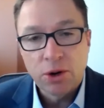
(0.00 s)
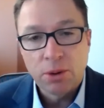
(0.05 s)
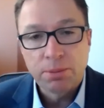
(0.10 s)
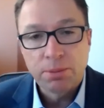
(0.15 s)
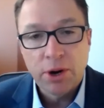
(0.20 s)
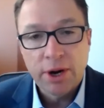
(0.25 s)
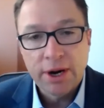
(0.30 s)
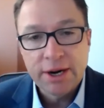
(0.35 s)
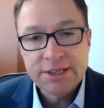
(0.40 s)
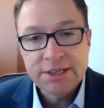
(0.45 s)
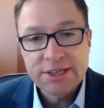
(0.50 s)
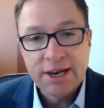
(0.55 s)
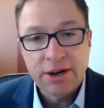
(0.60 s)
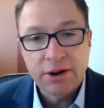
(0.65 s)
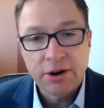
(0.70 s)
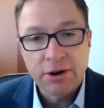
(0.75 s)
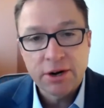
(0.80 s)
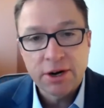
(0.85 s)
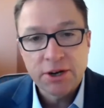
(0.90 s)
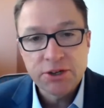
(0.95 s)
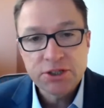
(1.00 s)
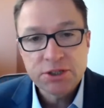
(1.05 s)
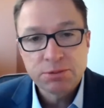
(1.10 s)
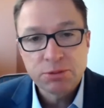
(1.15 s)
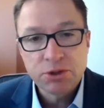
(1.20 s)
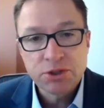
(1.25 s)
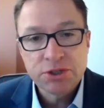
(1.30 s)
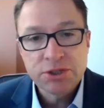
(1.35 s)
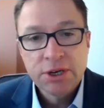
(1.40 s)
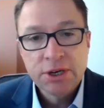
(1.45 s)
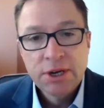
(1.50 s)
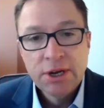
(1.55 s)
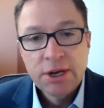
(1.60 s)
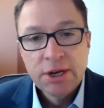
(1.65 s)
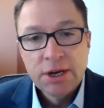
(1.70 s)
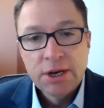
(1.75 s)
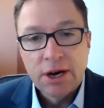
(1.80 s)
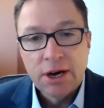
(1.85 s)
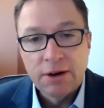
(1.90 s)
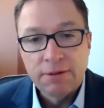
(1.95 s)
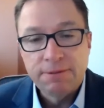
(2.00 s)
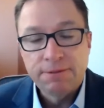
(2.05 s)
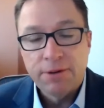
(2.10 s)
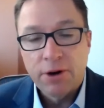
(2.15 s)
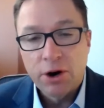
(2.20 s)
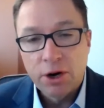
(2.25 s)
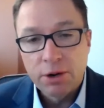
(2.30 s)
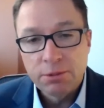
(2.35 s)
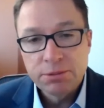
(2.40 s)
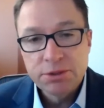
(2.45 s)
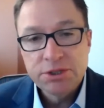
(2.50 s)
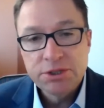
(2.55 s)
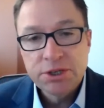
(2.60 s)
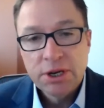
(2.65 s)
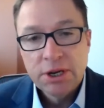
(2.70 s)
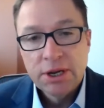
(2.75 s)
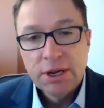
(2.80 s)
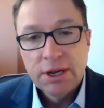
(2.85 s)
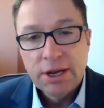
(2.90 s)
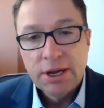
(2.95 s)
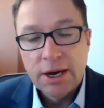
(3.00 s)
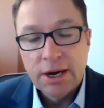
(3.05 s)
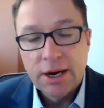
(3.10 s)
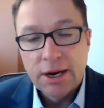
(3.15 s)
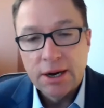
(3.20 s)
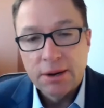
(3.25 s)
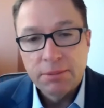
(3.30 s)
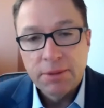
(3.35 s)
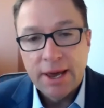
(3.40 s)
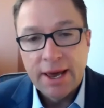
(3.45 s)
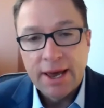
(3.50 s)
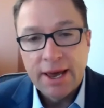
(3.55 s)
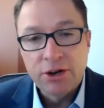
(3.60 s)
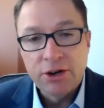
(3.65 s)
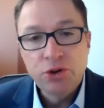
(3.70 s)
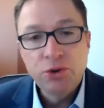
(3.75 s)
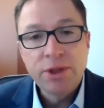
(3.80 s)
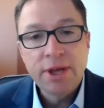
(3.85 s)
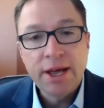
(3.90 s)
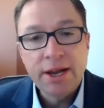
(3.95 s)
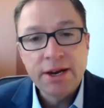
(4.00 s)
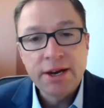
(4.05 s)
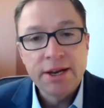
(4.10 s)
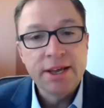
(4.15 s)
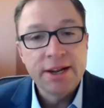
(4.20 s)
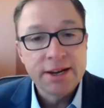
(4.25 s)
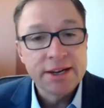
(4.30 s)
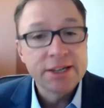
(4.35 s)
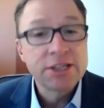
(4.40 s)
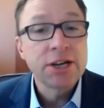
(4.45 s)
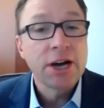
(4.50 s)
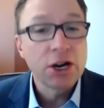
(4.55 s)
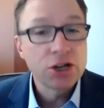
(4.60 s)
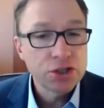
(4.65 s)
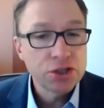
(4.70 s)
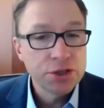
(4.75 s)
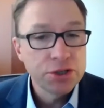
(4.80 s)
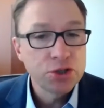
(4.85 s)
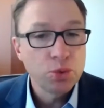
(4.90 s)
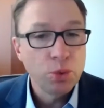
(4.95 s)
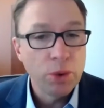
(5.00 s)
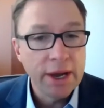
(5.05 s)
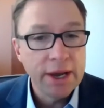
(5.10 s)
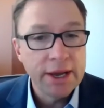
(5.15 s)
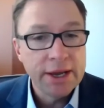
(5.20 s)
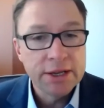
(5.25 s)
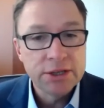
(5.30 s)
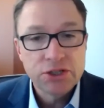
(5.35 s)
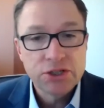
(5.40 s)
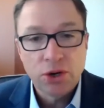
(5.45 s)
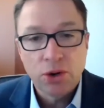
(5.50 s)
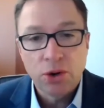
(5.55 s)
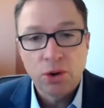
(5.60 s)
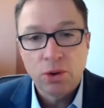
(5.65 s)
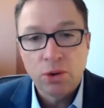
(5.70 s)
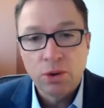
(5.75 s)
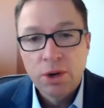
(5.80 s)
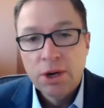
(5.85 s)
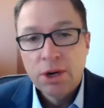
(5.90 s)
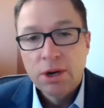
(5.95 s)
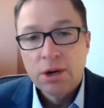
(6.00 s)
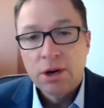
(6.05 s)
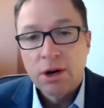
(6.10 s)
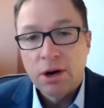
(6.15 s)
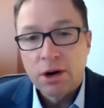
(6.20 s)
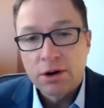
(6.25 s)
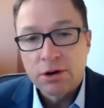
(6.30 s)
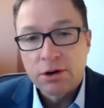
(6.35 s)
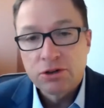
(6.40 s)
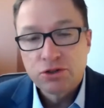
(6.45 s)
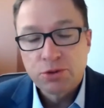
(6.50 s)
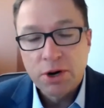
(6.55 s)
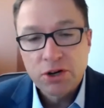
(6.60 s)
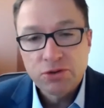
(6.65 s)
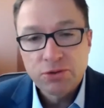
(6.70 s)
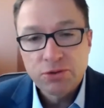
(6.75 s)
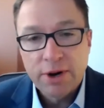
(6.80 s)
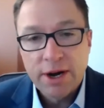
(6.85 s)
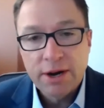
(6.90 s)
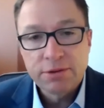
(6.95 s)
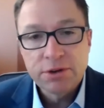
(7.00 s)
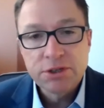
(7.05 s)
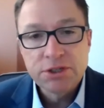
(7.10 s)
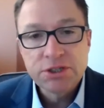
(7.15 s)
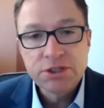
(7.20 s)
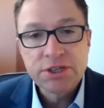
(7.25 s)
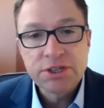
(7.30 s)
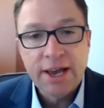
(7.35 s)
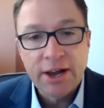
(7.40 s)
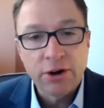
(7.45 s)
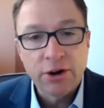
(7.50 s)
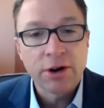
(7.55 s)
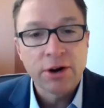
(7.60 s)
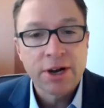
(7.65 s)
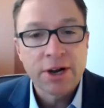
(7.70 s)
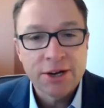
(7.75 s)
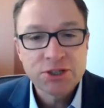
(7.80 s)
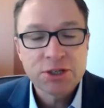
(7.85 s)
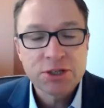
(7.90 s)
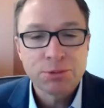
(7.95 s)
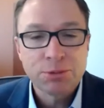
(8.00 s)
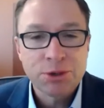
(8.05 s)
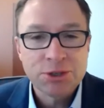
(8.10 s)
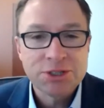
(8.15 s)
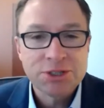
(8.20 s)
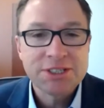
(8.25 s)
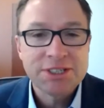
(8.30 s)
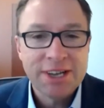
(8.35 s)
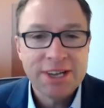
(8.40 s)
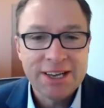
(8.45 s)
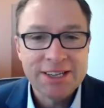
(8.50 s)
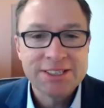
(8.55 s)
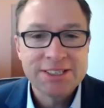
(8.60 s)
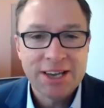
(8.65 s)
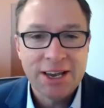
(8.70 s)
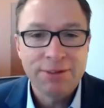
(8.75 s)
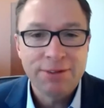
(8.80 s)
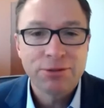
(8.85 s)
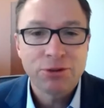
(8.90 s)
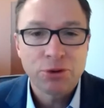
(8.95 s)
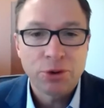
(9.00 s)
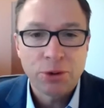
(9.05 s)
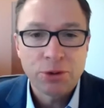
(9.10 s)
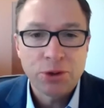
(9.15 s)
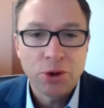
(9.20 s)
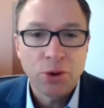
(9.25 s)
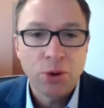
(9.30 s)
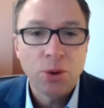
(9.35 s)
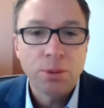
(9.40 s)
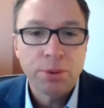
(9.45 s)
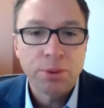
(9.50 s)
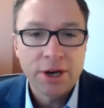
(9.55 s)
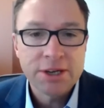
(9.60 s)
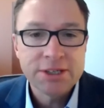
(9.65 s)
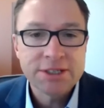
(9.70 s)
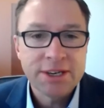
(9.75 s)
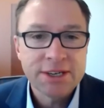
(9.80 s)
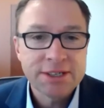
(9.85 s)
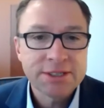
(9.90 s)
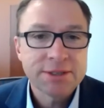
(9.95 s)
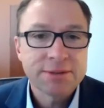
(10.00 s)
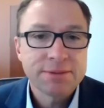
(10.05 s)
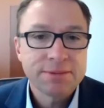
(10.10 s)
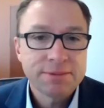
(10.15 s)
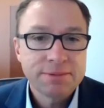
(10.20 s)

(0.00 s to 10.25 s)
products at our customers' farms. And do that in a touchless way. And so our truck drivers and our customers stayed safe throughout the whole process.